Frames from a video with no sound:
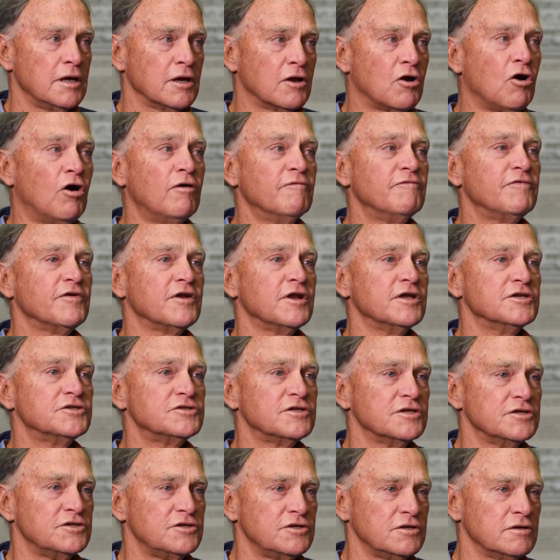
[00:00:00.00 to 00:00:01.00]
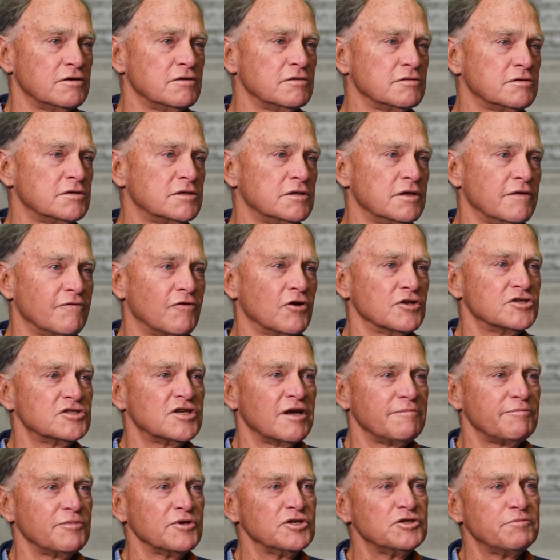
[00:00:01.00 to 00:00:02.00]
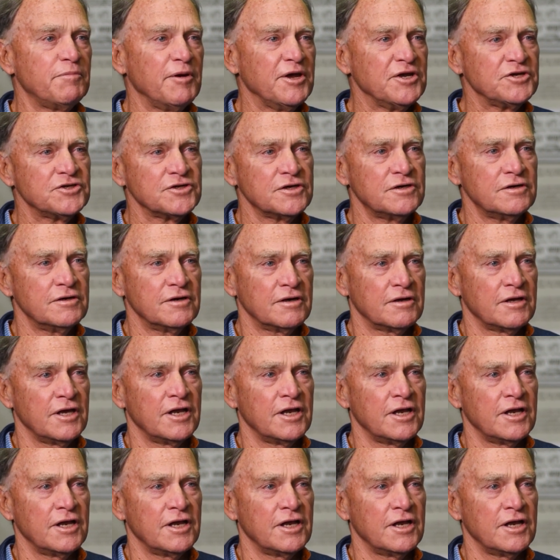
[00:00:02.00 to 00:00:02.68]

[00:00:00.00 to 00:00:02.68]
confidence that you've got something special.